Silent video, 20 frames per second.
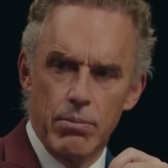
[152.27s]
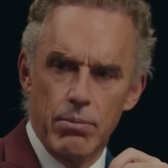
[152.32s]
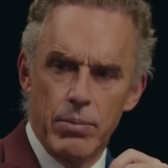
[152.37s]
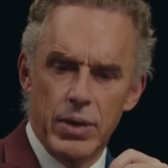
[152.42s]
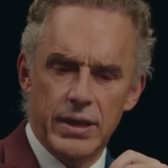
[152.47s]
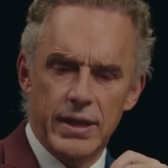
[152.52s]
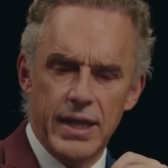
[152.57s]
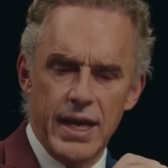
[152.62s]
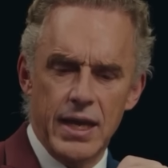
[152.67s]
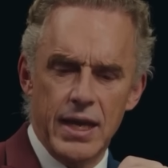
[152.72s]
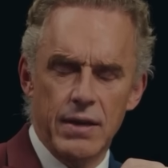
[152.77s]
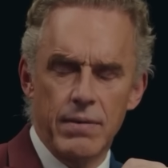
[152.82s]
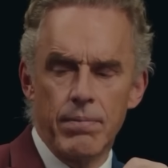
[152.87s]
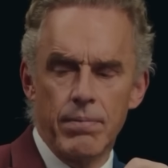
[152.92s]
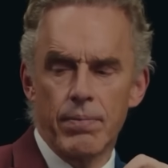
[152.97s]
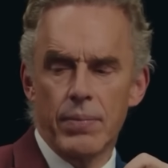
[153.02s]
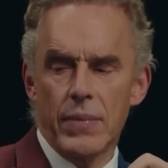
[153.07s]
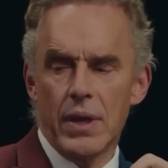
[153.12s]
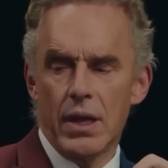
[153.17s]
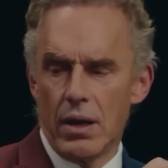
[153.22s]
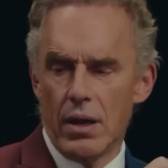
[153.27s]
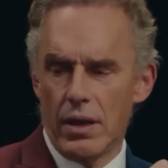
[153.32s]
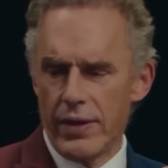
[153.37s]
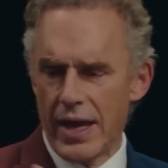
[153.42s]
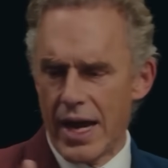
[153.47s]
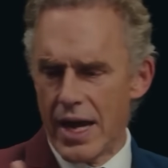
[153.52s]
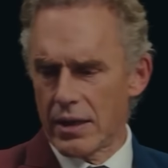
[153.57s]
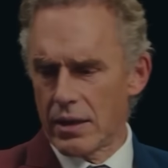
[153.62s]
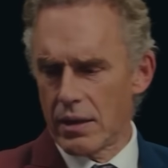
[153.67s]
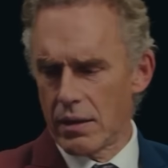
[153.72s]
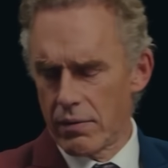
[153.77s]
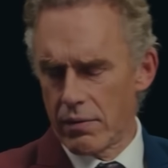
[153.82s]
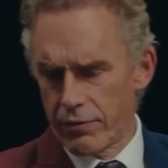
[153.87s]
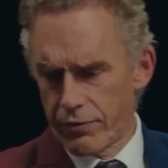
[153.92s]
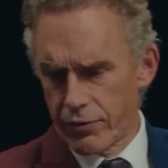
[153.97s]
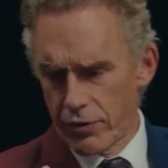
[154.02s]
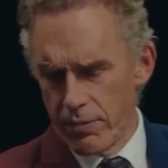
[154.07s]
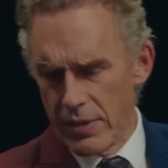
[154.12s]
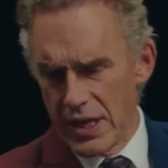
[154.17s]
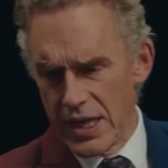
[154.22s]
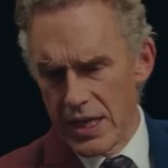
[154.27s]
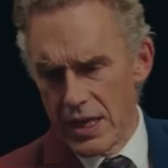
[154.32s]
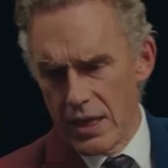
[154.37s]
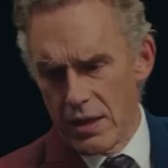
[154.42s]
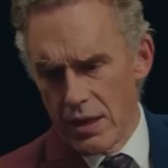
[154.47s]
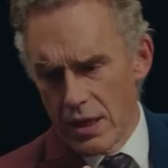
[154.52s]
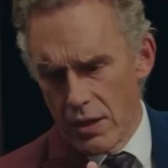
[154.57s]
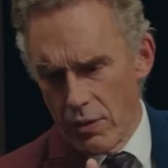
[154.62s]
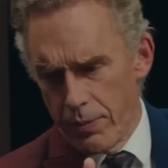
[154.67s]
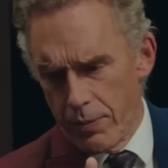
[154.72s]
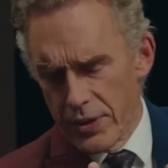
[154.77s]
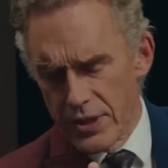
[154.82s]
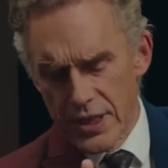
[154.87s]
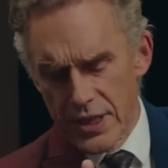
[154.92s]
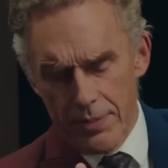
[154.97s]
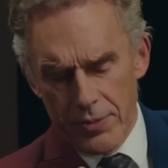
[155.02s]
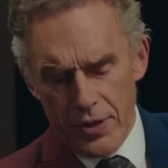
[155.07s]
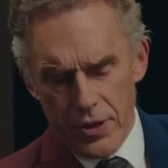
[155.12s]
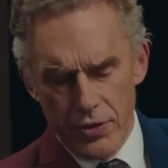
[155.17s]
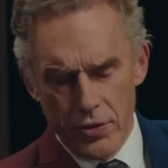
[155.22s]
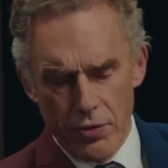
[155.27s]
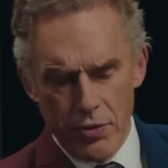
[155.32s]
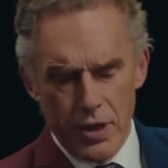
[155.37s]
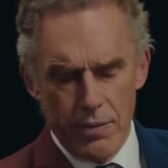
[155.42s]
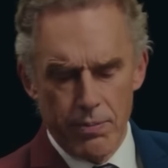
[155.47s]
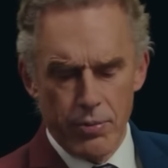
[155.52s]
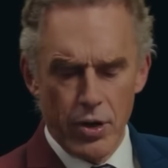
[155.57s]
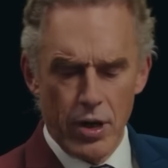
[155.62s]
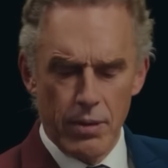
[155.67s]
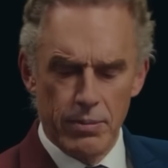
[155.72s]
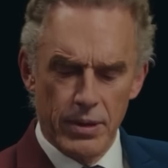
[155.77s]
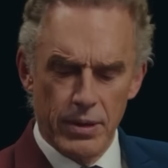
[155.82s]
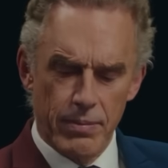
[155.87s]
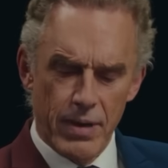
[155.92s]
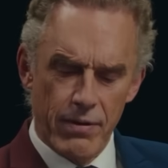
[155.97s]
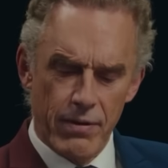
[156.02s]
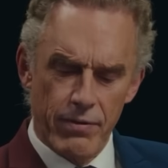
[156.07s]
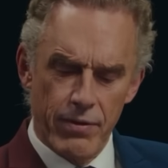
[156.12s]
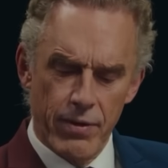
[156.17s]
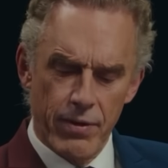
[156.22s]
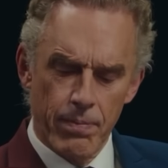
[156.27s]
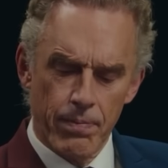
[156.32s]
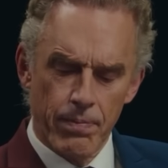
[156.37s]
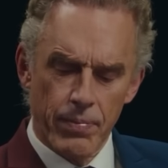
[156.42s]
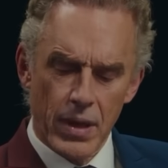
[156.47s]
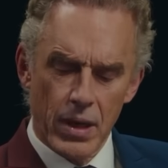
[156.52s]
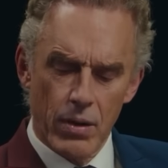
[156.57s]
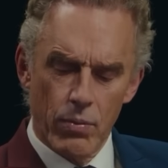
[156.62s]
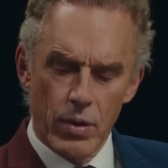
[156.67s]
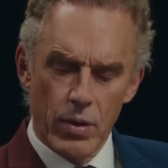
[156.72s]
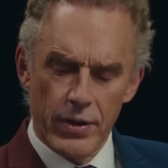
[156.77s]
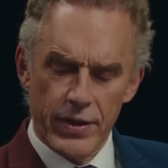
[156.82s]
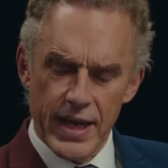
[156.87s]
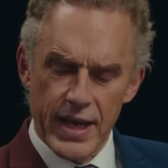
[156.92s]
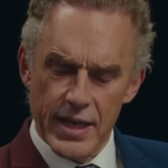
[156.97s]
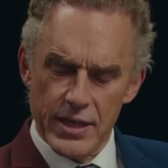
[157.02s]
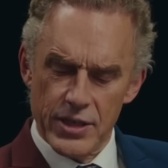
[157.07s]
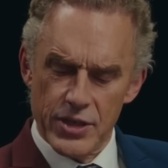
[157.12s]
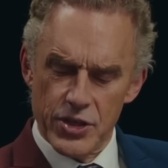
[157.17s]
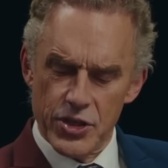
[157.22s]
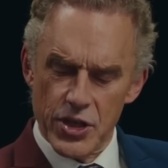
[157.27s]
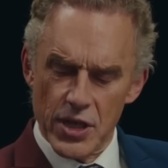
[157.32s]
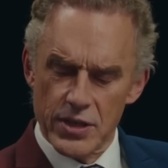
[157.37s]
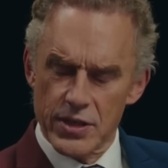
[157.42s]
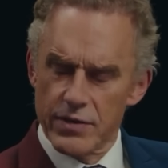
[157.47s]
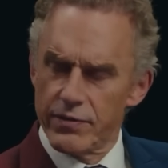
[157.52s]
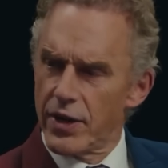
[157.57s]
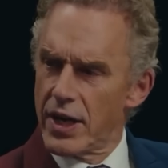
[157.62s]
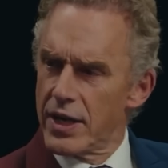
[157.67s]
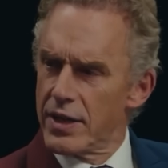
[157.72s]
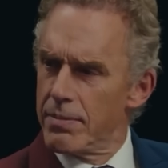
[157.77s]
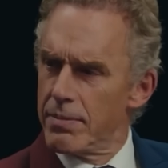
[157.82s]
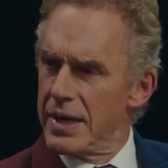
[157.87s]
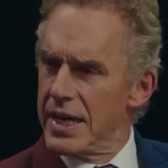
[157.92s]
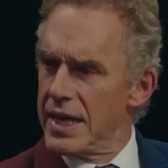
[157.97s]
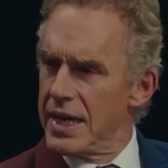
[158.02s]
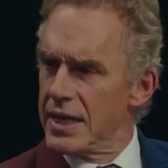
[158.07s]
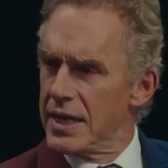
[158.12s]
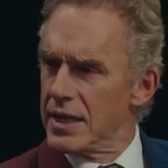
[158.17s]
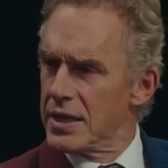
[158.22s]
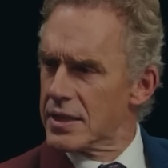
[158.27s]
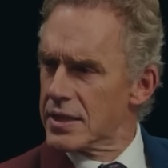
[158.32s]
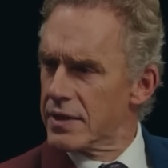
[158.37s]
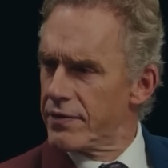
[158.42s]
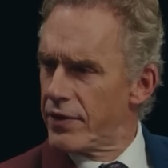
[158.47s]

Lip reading: But then that, for me, opens up the thorny problem of, well, the ends justify the means.